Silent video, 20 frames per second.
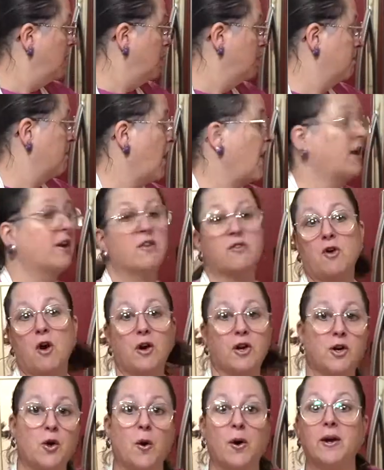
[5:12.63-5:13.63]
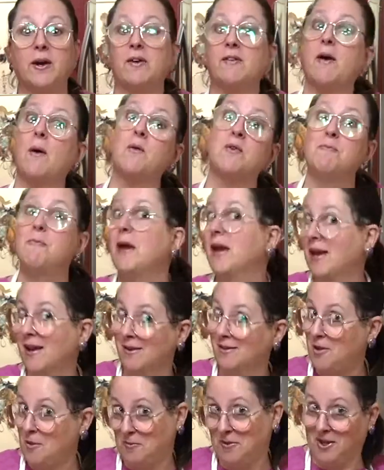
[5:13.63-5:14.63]
Mine is already going because I was baking
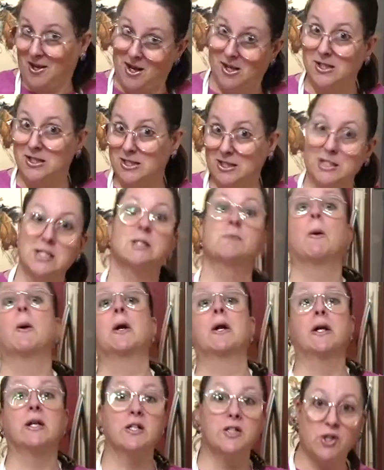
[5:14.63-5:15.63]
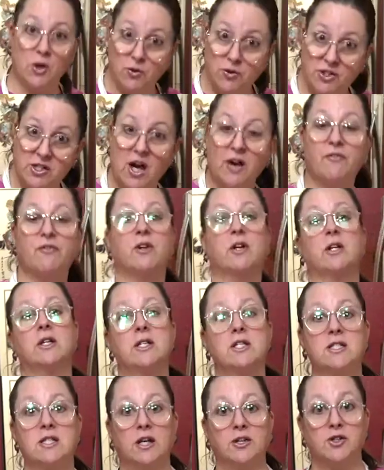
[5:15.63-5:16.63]
something else this morning, so definitely
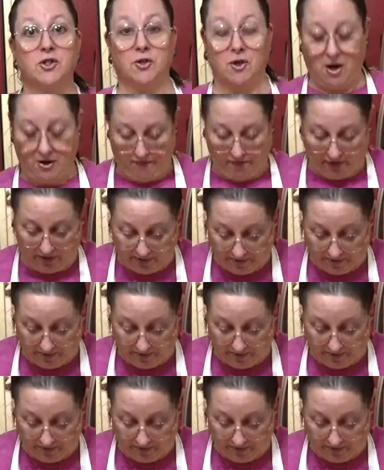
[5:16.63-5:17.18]
set your oven.